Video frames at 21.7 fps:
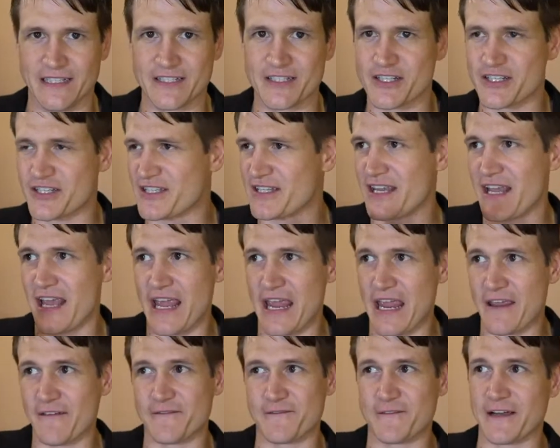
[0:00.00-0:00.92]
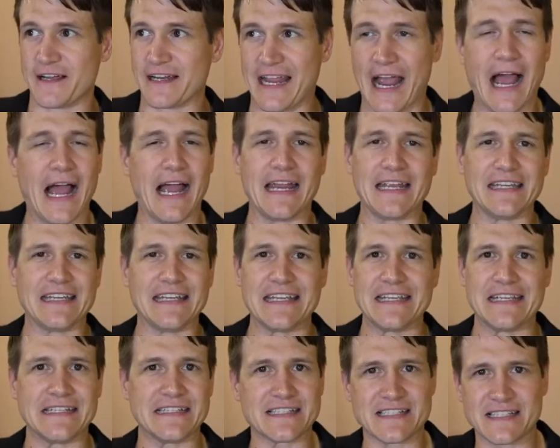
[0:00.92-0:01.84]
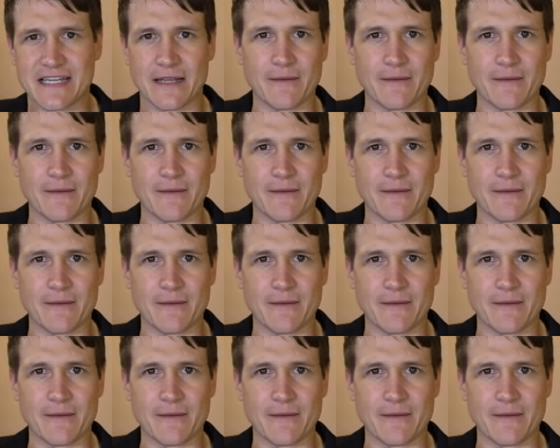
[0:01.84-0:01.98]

Just if a guy needs